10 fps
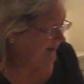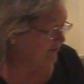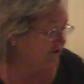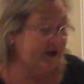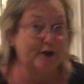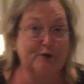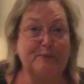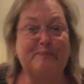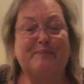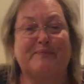So
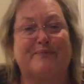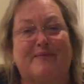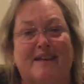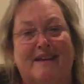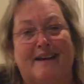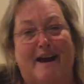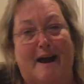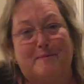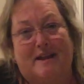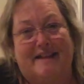
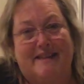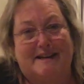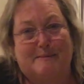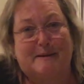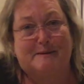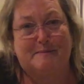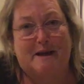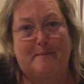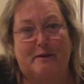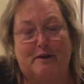I'm glad that I spent some
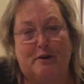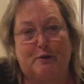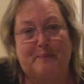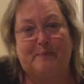time with you.